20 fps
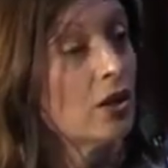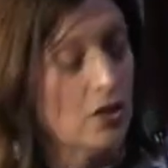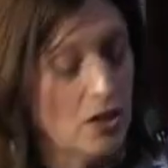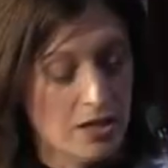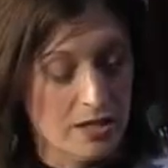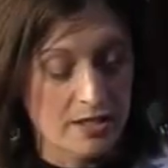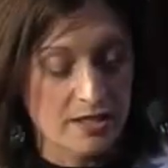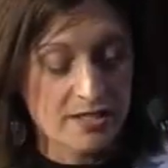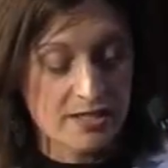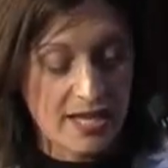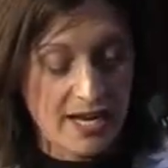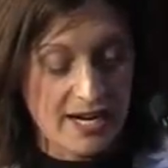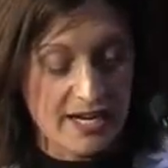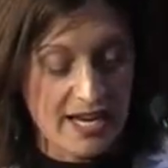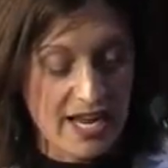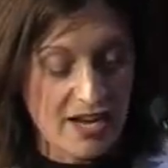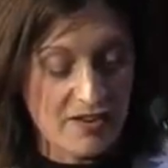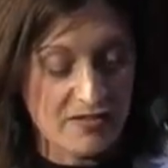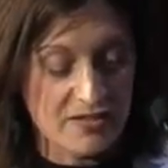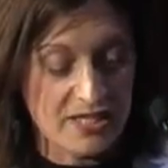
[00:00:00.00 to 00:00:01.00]

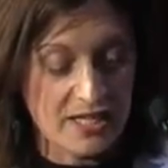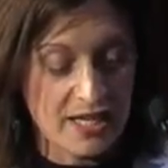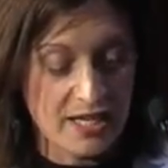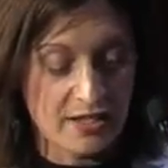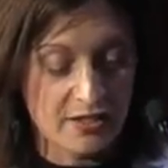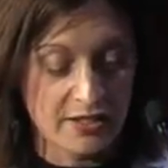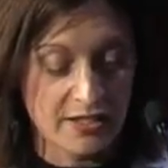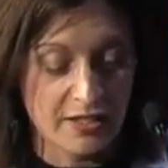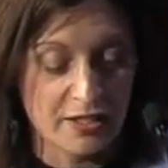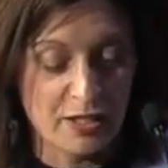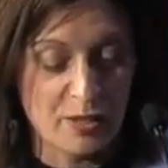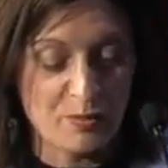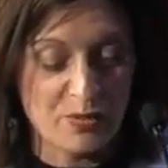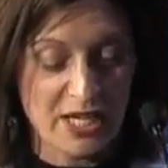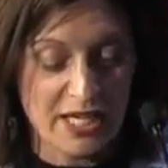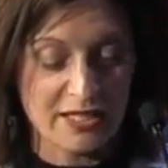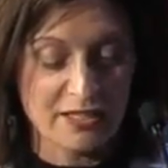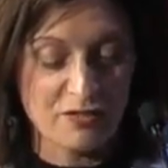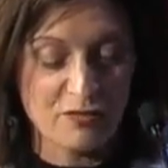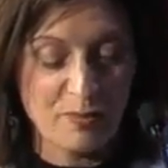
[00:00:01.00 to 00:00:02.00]
alongside FDA-cleared
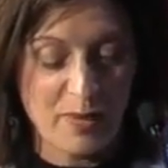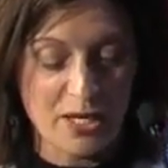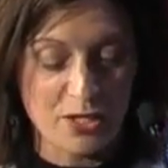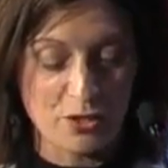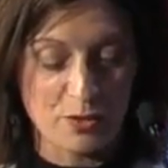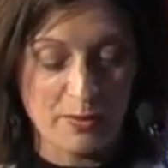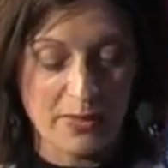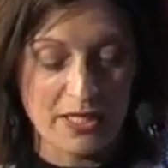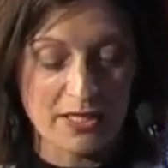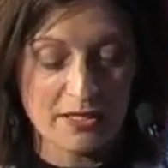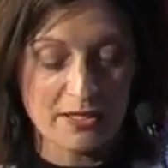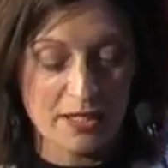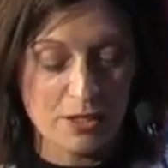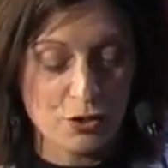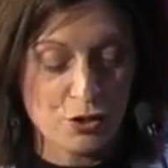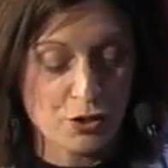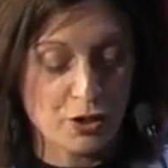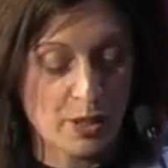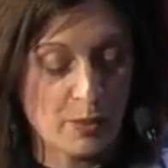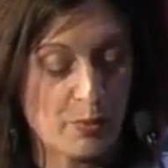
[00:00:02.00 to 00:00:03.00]
objective measurements,
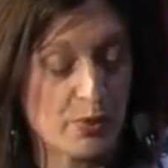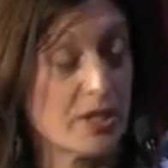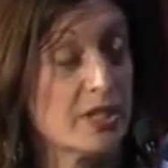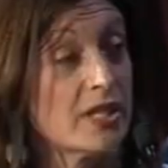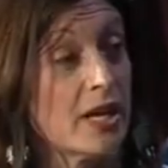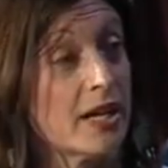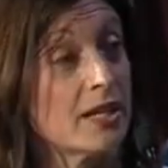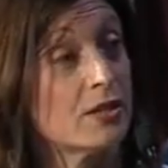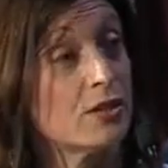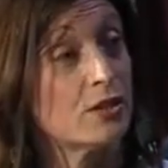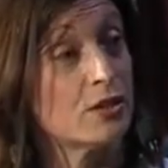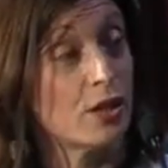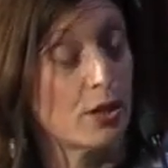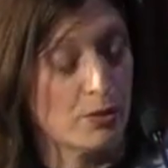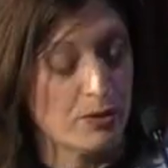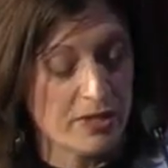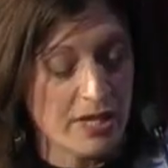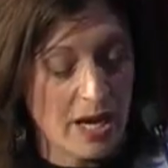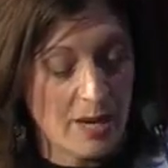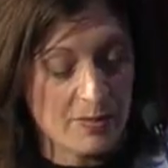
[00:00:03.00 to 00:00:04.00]
ensuring precise
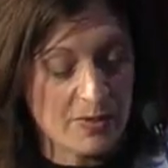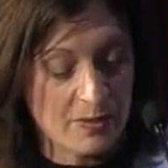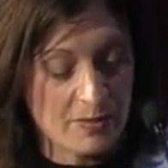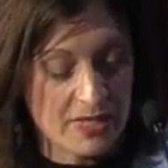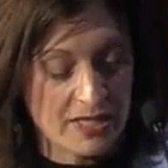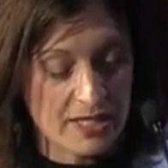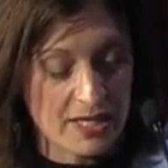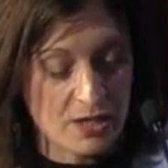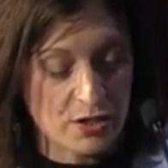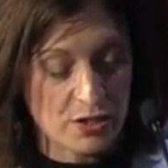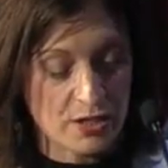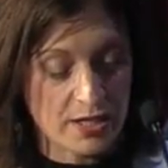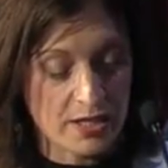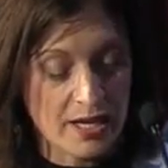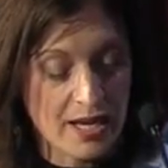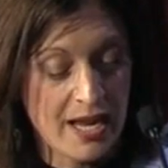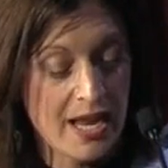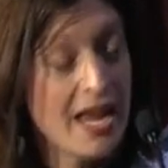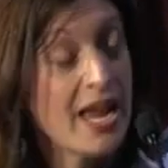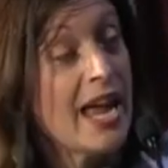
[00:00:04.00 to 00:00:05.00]
dose
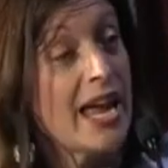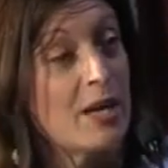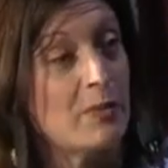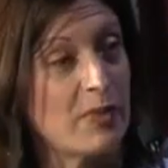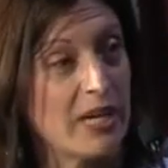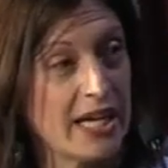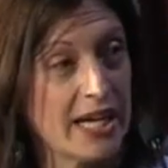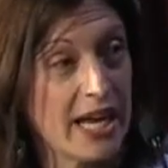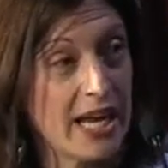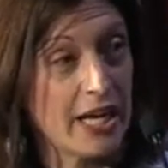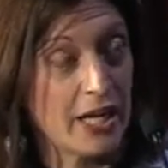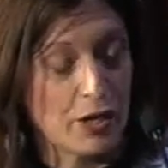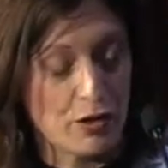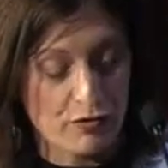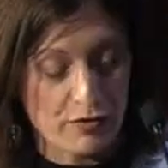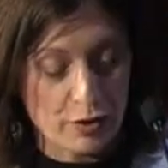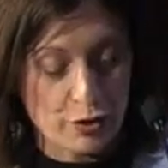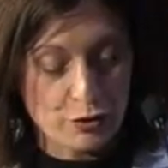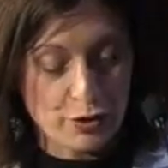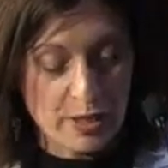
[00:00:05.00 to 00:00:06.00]
optimization and mitigating
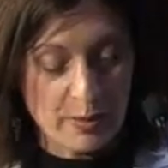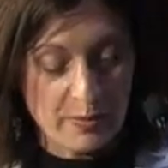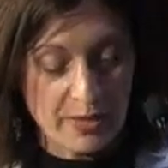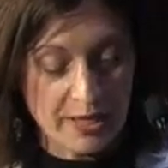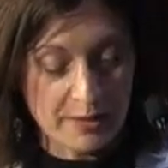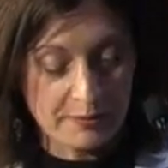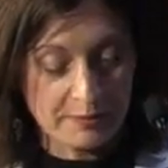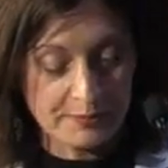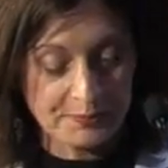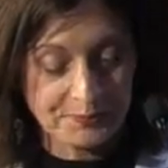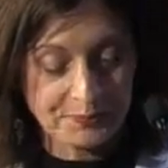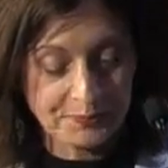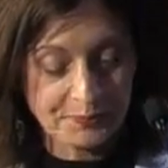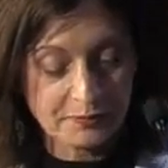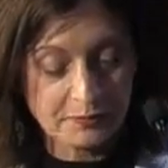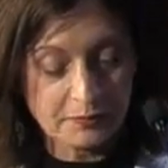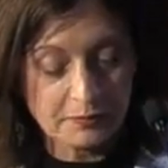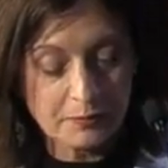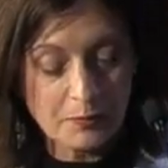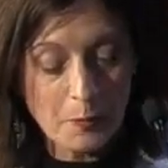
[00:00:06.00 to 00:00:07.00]
overtreatment.
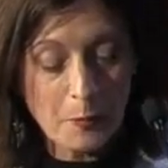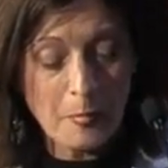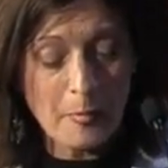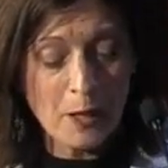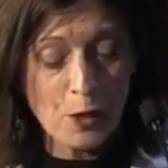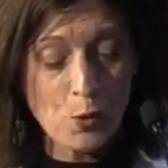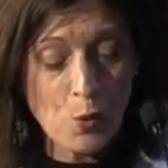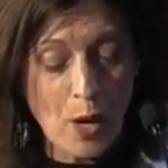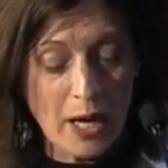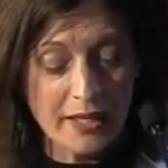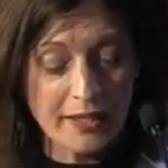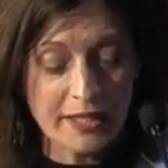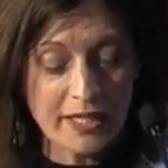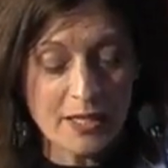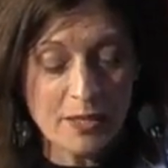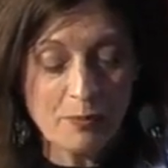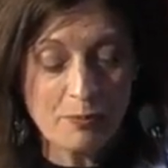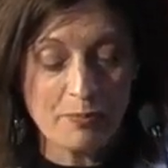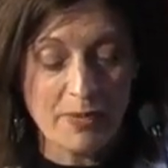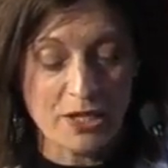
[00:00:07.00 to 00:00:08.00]

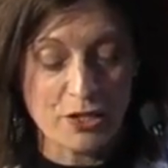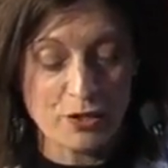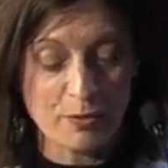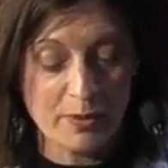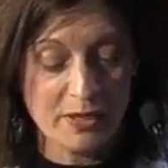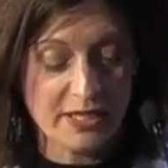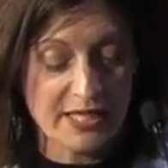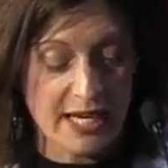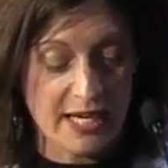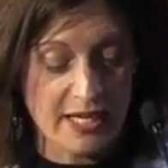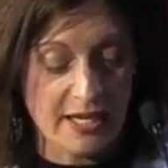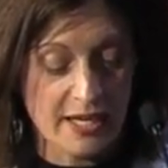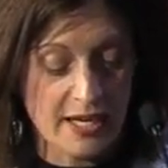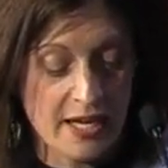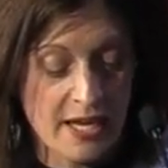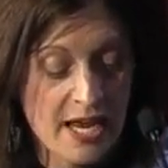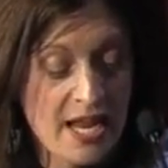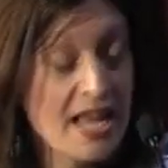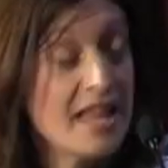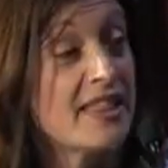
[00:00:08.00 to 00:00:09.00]
Quality, measurable
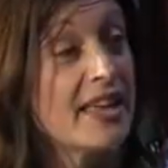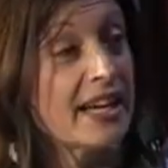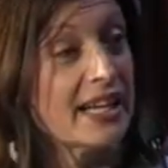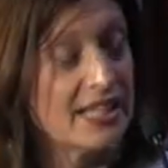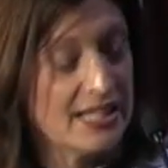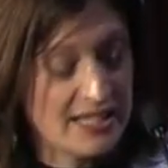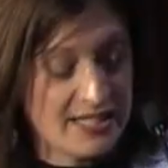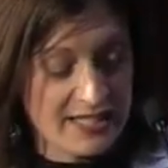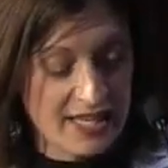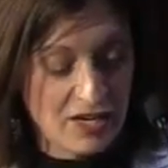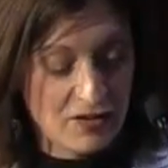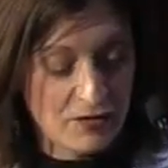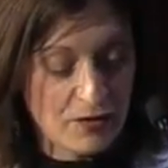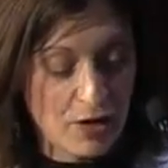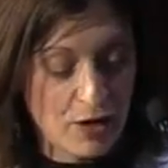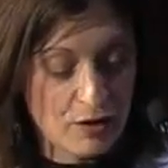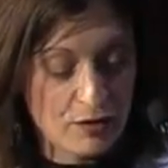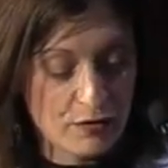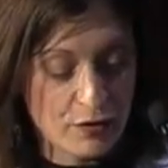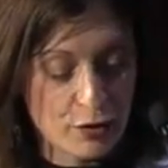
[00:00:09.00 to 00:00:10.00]
data that can
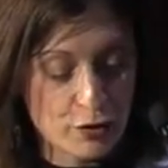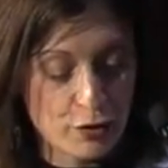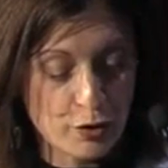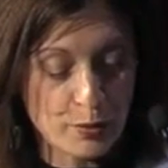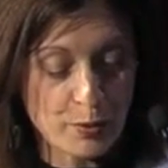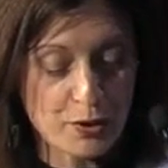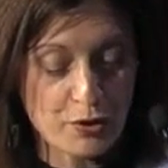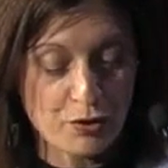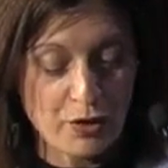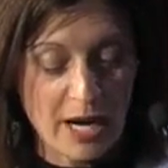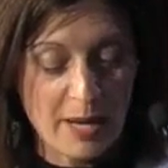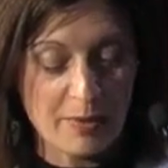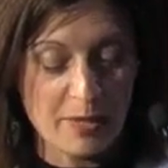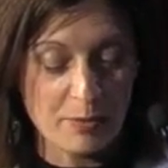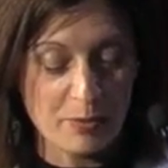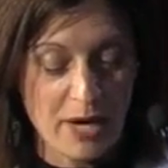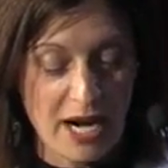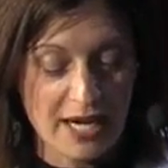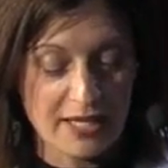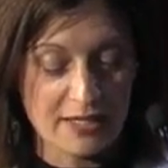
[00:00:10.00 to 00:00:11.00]
safeguard virtual
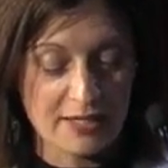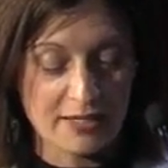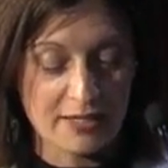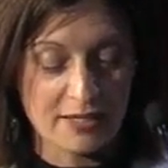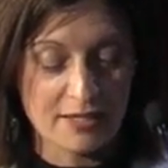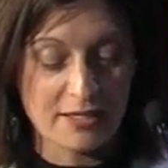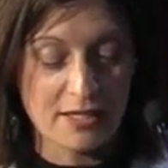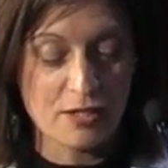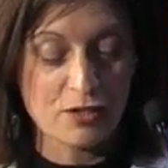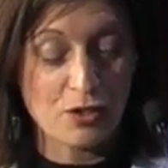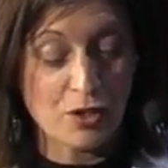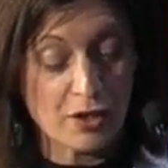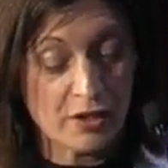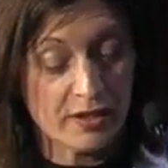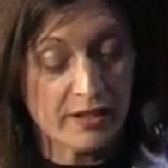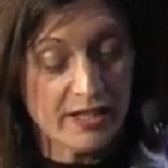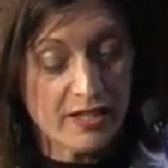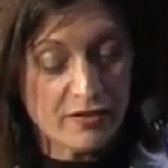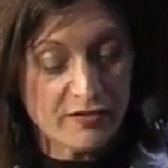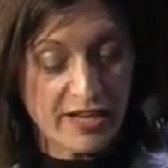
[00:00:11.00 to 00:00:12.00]
prescribing practices is
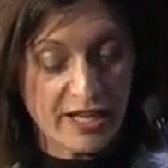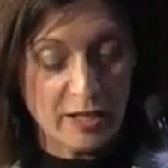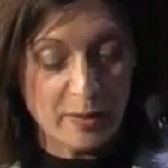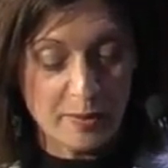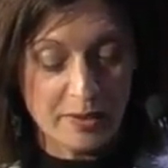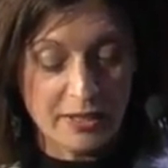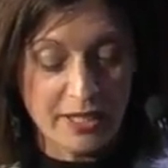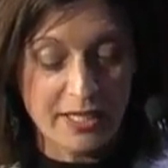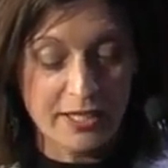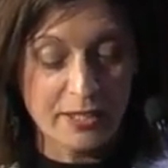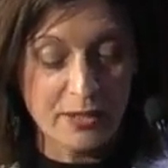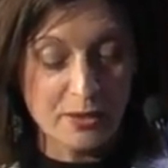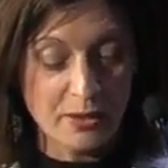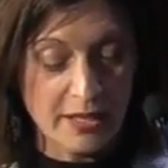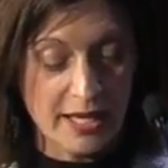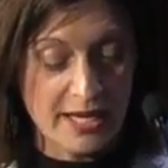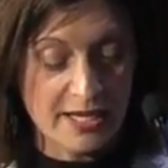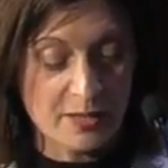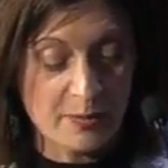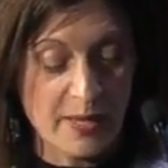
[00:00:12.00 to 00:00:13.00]
currently available and
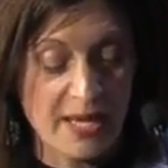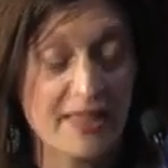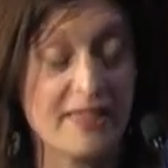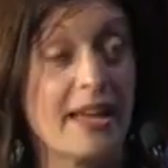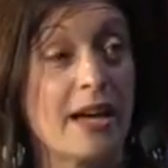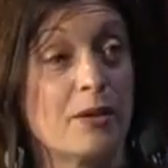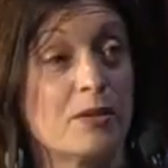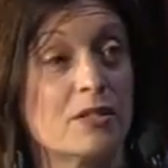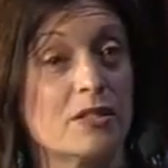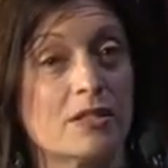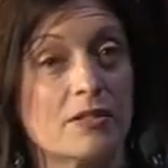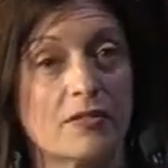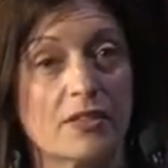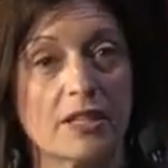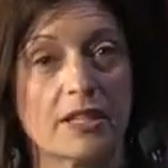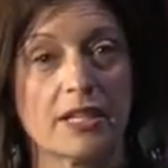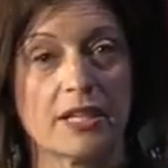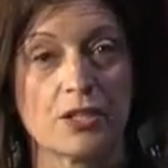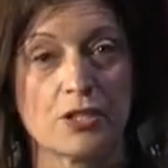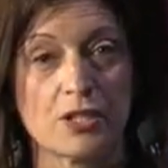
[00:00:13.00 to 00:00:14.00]
utilized by thousands of
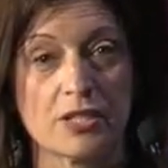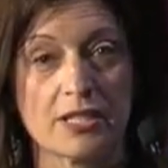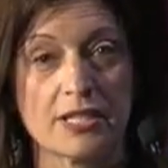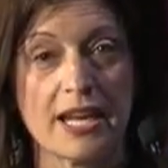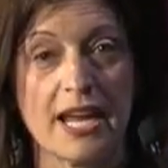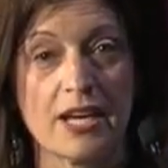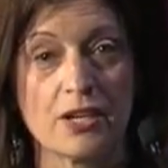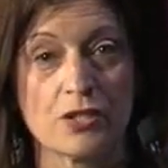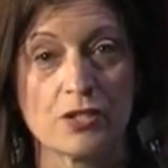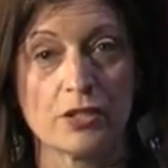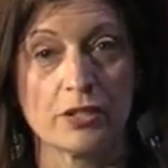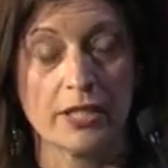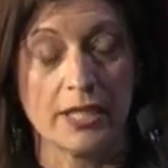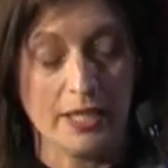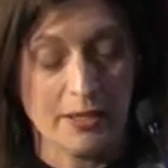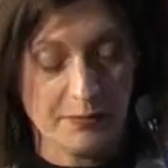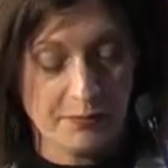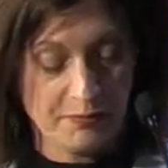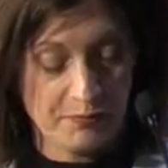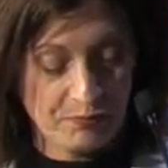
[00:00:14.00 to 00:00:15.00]
clinicians
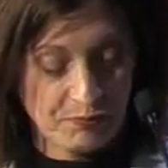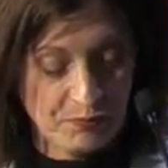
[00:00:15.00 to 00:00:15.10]
nationally.